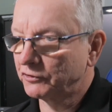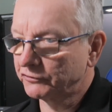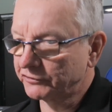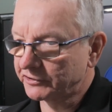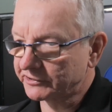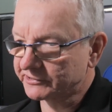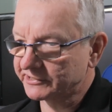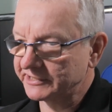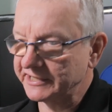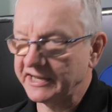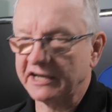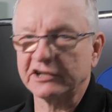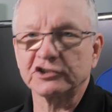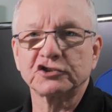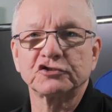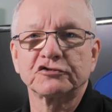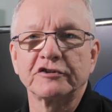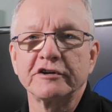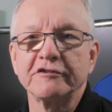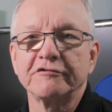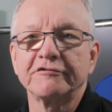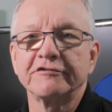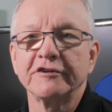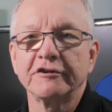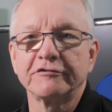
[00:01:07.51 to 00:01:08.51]
on the
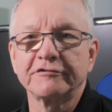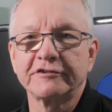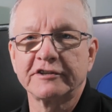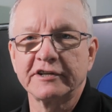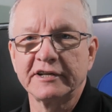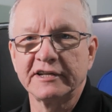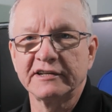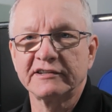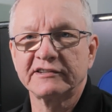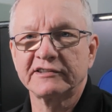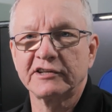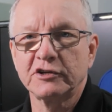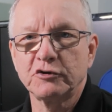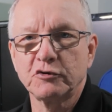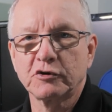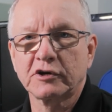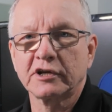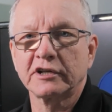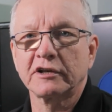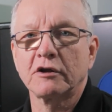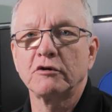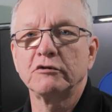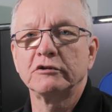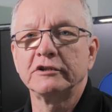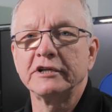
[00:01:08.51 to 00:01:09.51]
CX350, so you
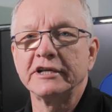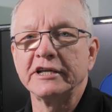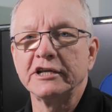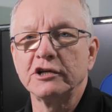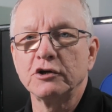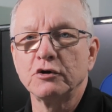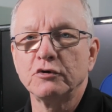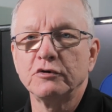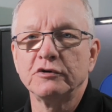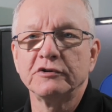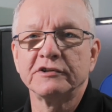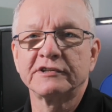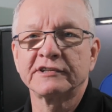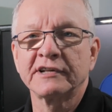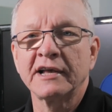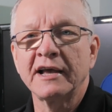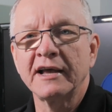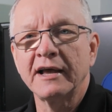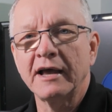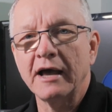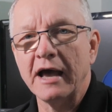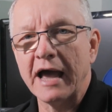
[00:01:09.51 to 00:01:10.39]
can only use